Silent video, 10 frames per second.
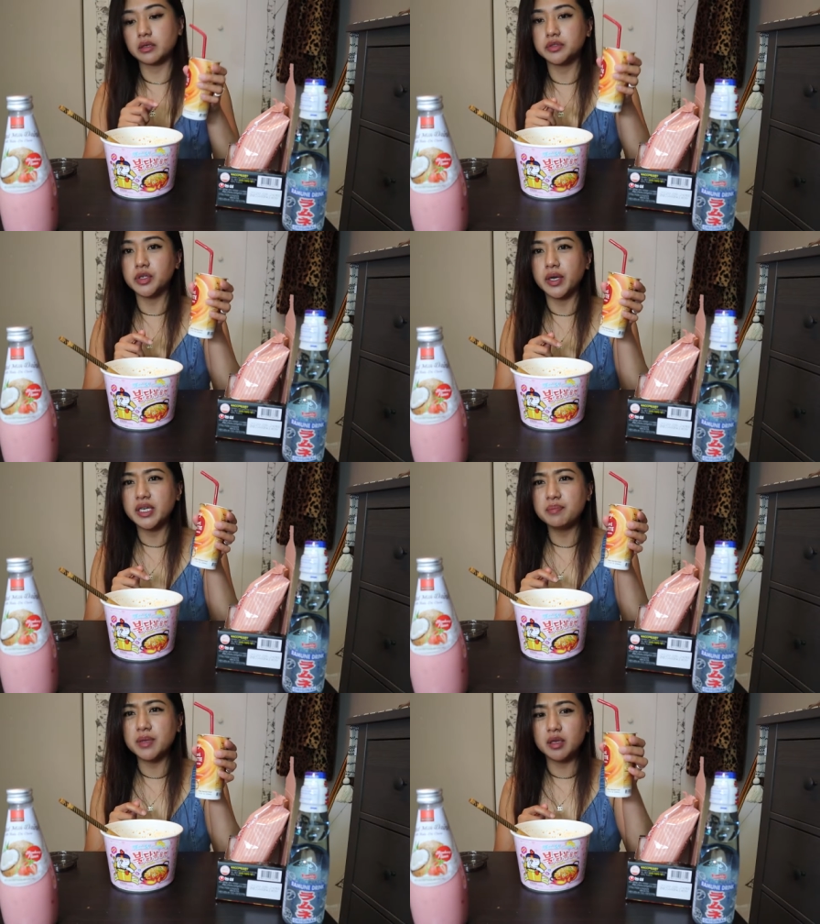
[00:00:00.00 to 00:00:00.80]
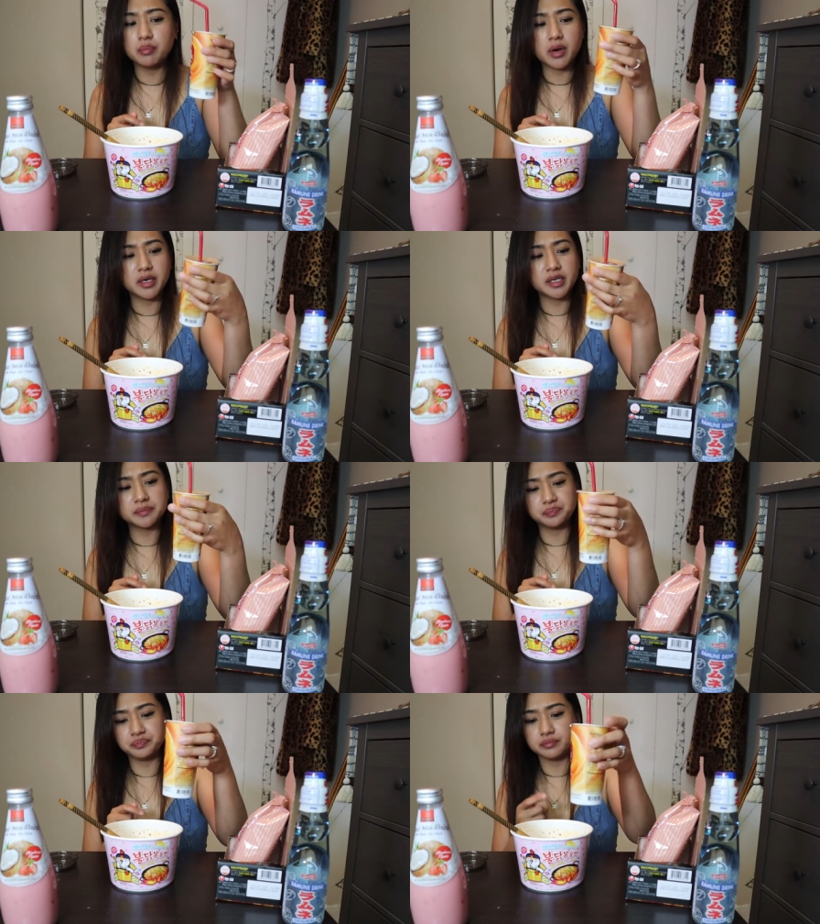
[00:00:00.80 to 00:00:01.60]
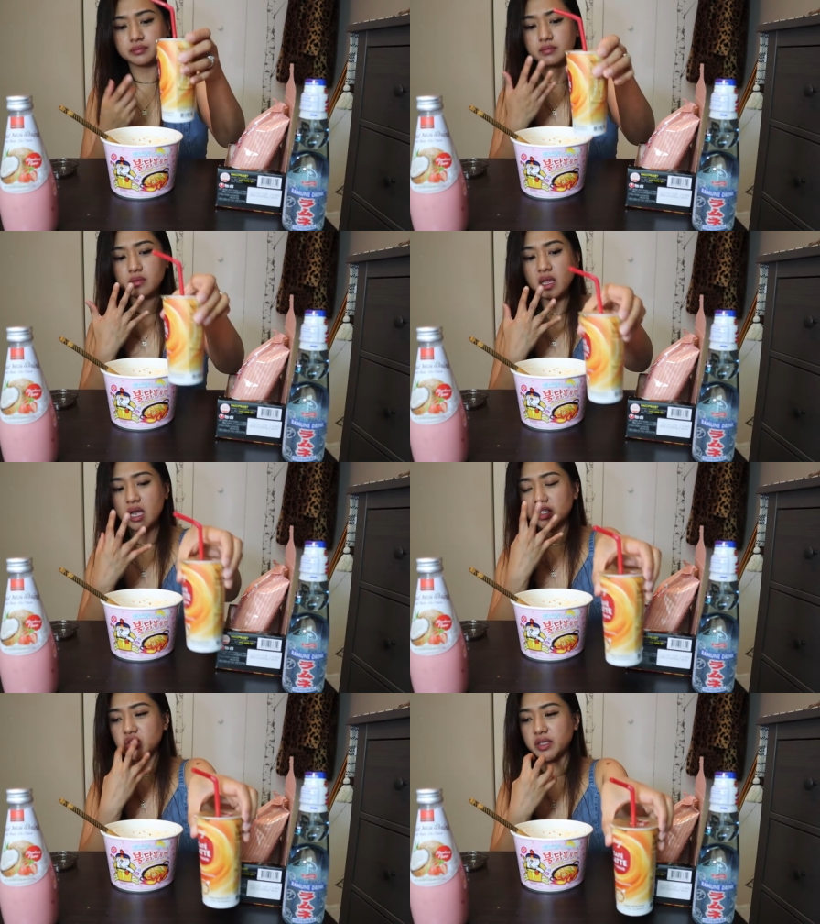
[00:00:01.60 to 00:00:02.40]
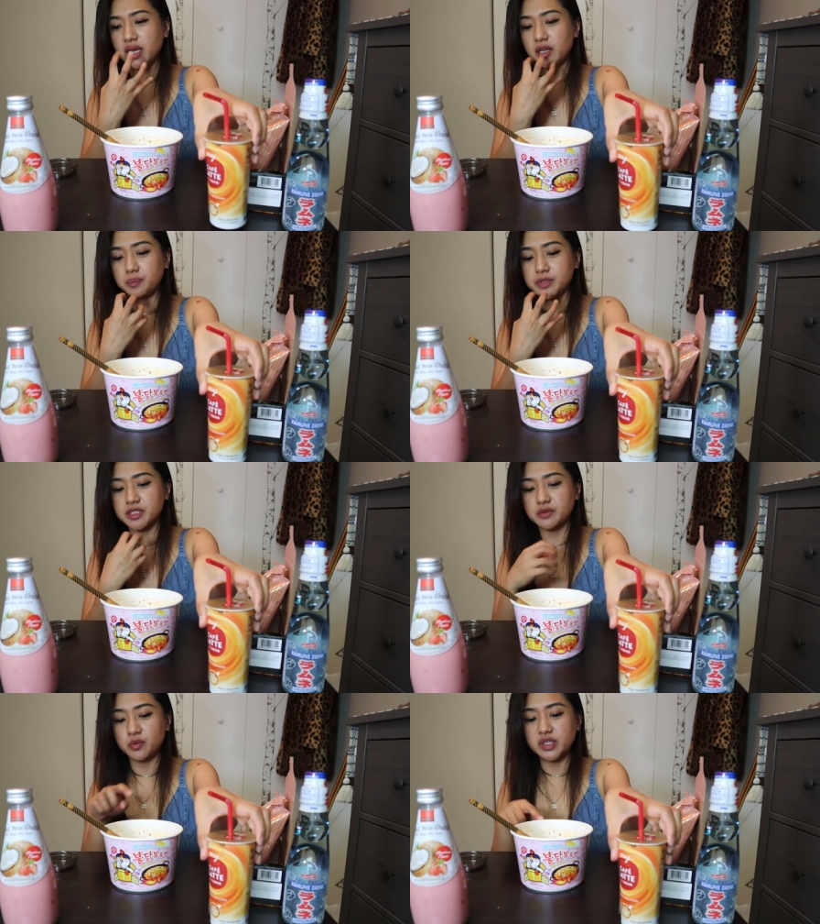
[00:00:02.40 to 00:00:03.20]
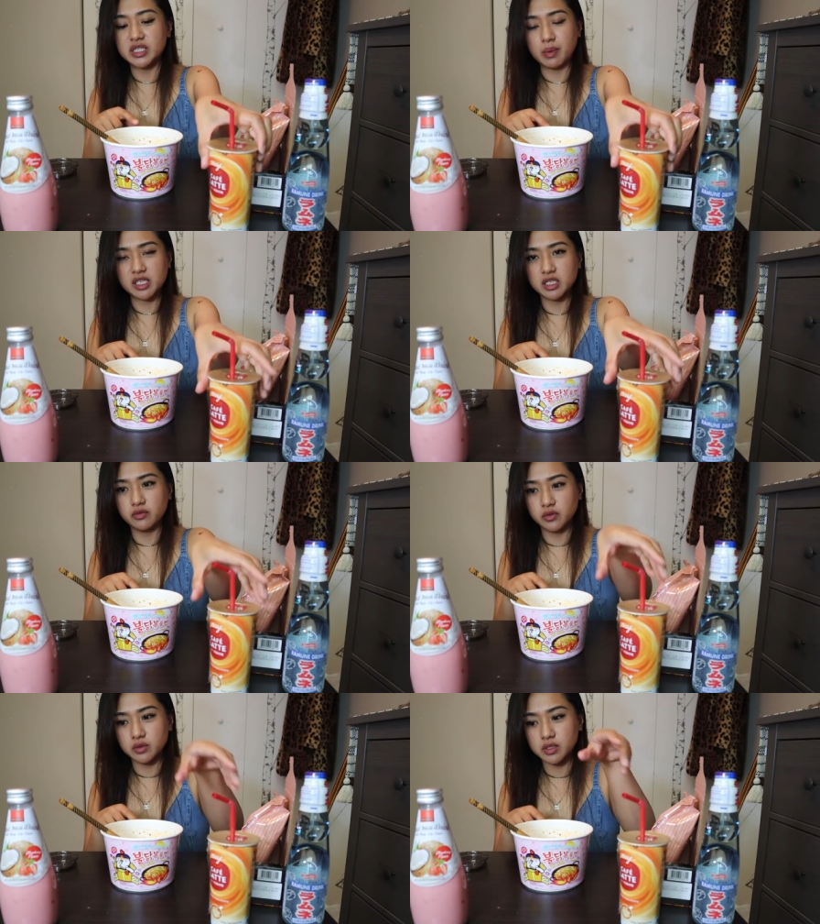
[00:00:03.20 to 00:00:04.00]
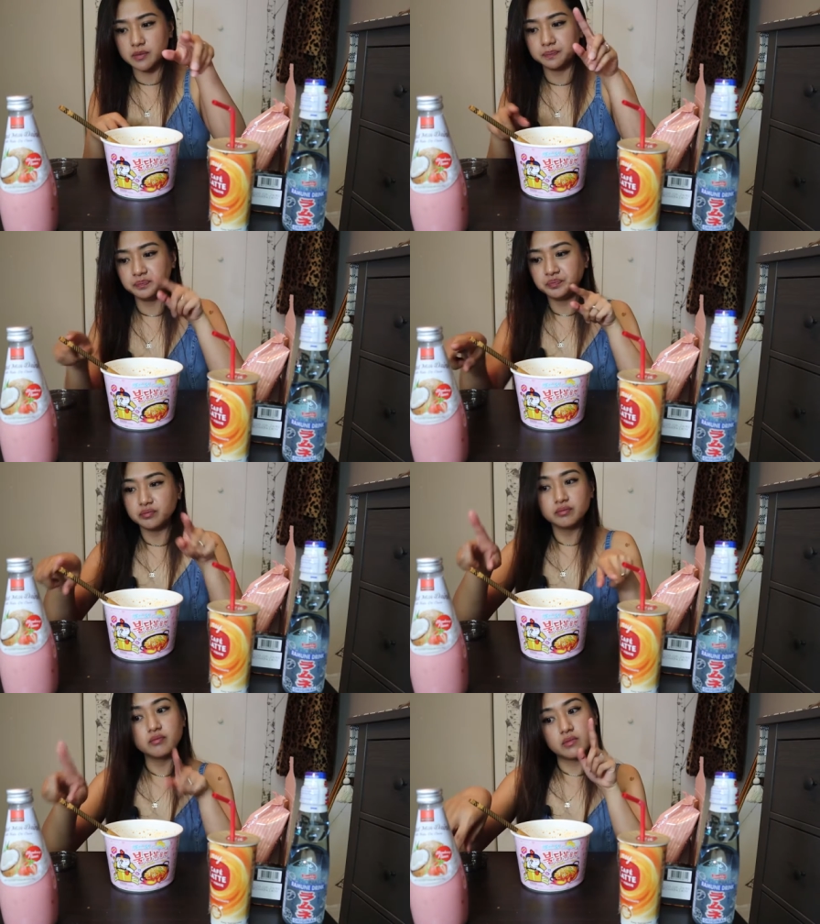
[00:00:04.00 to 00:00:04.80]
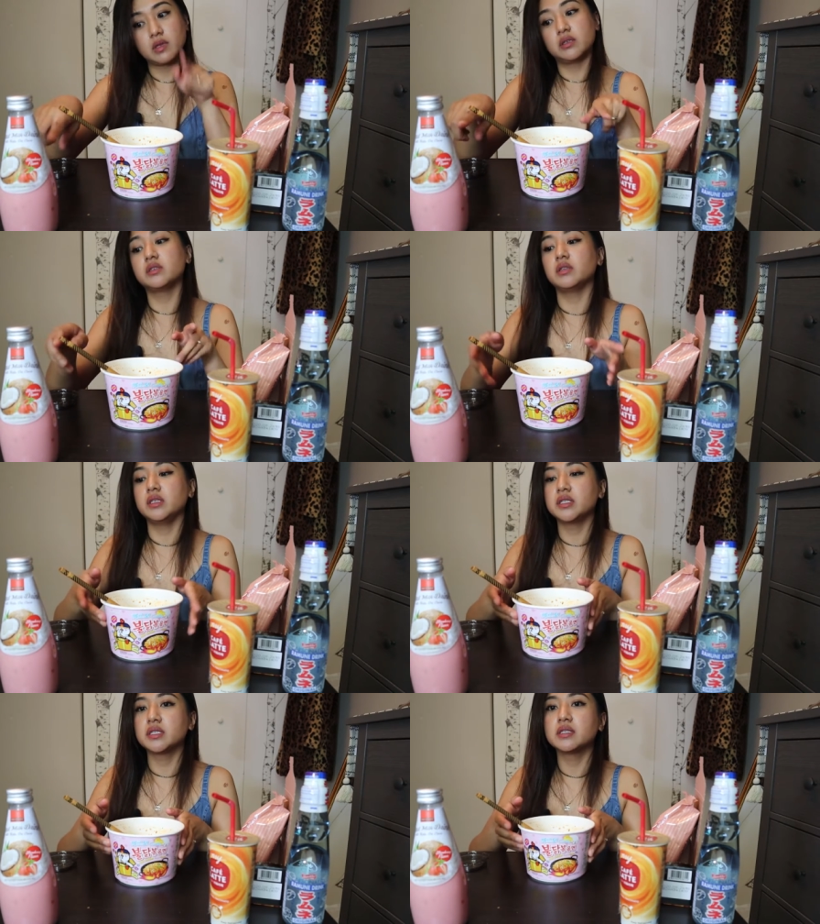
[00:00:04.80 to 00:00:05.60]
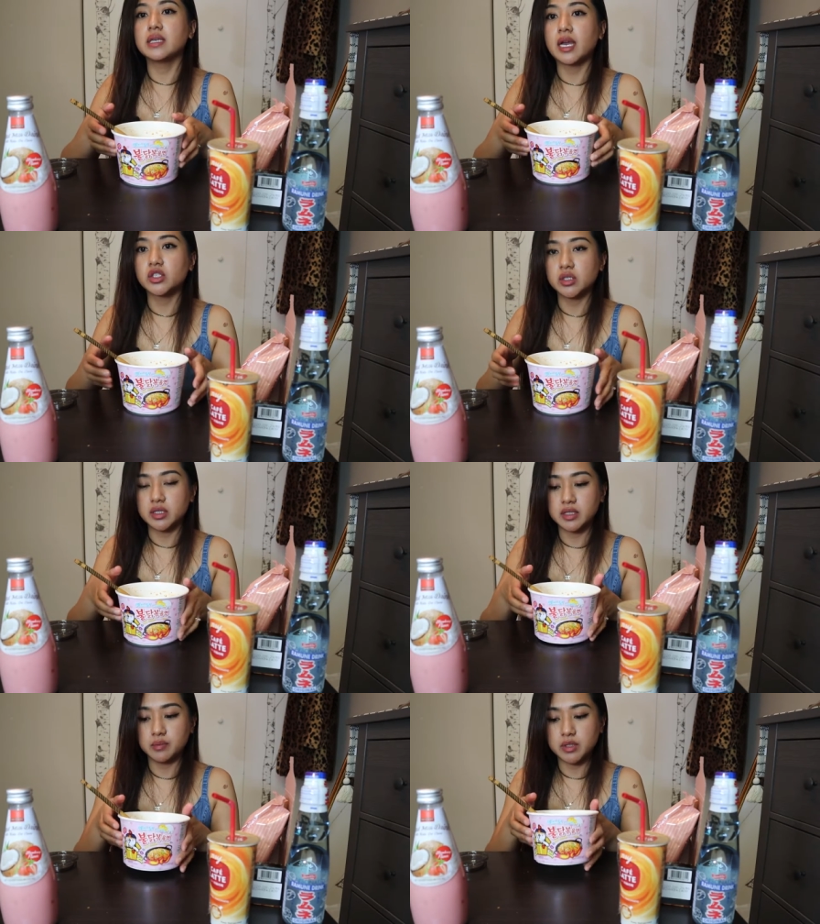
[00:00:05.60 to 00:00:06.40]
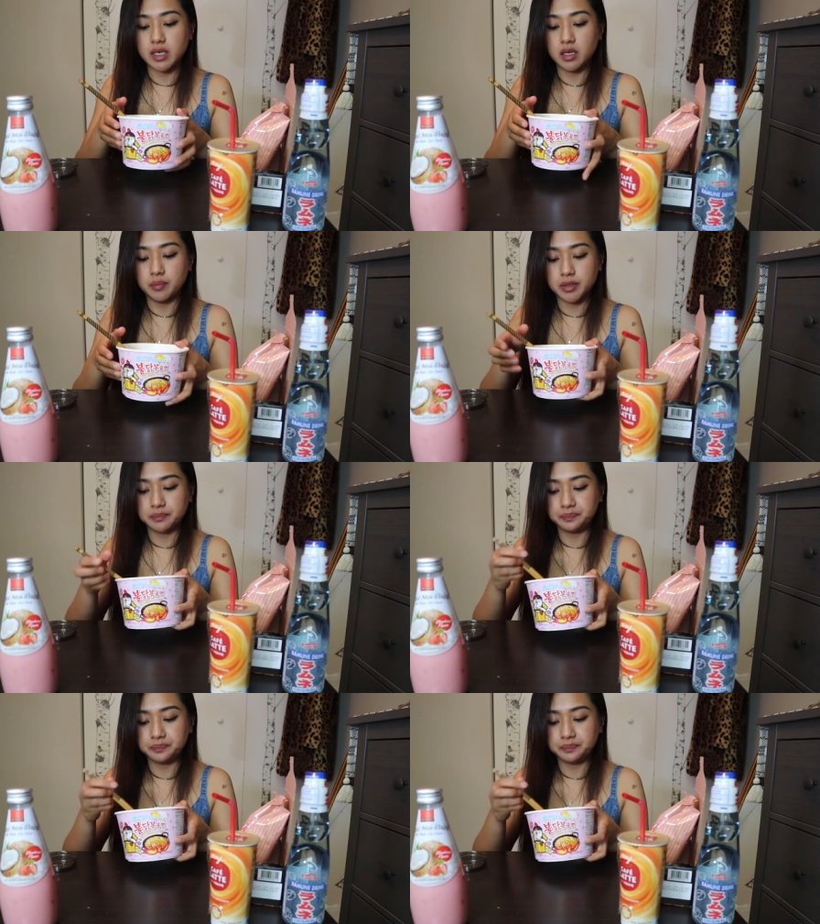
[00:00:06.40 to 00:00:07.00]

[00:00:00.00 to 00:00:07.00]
So any milk product actually helps with spicy foods. So these actually seem to help.